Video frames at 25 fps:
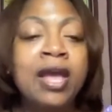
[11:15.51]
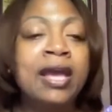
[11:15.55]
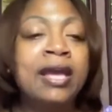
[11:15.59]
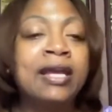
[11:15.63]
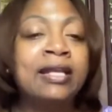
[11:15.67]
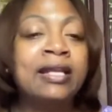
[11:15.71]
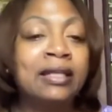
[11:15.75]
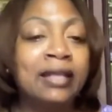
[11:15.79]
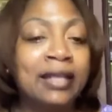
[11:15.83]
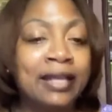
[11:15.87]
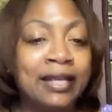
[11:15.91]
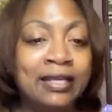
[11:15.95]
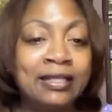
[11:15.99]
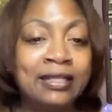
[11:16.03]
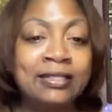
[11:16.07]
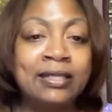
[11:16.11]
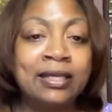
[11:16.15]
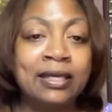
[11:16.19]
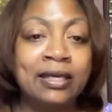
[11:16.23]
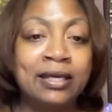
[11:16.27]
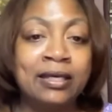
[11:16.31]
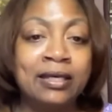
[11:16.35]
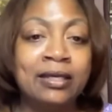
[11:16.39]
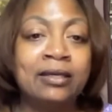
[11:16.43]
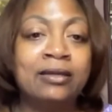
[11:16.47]

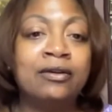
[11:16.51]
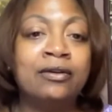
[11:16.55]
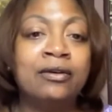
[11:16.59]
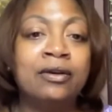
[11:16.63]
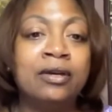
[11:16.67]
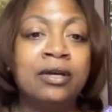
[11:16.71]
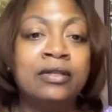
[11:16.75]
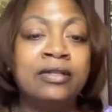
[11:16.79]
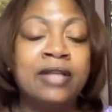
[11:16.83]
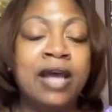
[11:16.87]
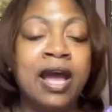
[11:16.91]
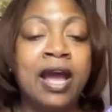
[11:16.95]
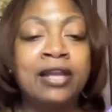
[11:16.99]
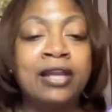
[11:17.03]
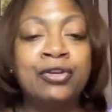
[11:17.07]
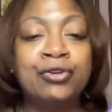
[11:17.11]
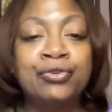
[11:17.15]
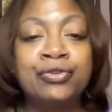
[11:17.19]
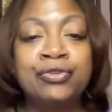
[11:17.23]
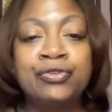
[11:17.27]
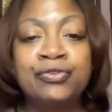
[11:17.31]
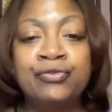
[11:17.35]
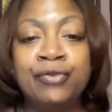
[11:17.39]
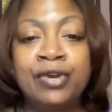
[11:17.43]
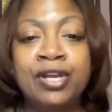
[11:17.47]
Atlanta,
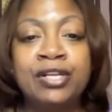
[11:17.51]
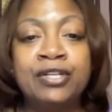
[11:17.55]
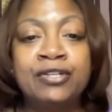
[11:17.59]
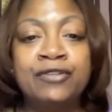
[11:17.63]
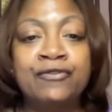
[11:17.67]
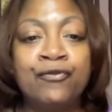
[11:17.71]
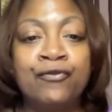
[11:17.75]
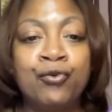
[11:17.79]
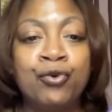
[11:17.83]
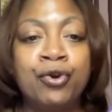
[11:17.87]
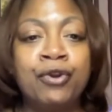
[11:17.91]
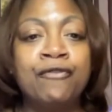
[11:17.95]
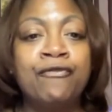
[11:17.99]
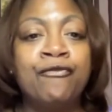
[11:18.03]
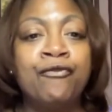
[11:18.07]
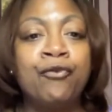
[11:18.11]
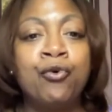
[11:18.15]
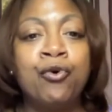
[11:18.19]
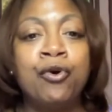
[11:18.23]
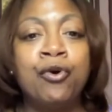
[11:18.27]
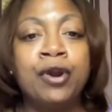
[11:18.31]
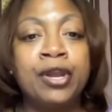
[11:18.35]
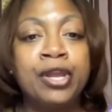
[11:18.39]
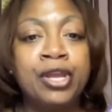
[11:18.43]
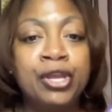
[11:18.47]
diagnosis rate is
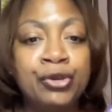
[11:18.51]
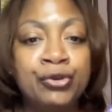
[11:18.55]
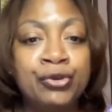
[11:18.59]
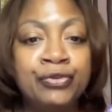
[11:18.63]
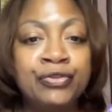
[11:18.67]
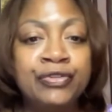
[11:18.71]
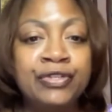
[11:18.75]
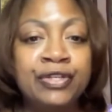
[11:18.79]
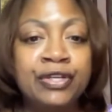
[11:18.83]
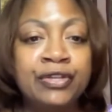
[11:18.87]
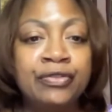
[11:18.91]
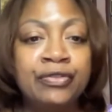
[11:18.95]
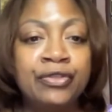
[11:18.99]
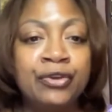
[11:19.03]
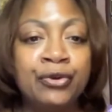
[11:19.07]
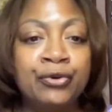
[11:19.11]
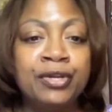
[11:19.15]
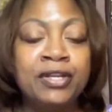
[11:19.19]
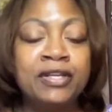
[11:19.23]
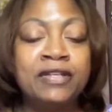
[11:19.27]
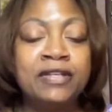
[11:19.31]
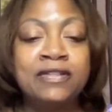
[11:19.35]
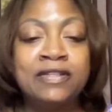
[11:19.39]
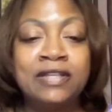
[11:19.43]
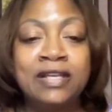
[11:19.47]
44, Houston,
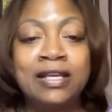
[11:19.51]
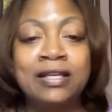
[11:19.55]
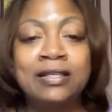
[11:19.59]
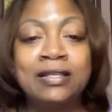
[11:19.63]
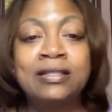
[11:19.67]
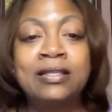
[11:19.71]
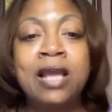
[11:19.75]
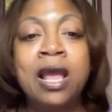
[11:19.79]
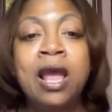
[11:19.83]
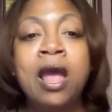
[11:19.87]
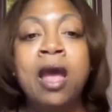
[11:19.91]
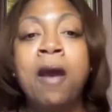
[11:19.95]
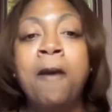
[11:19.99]
36,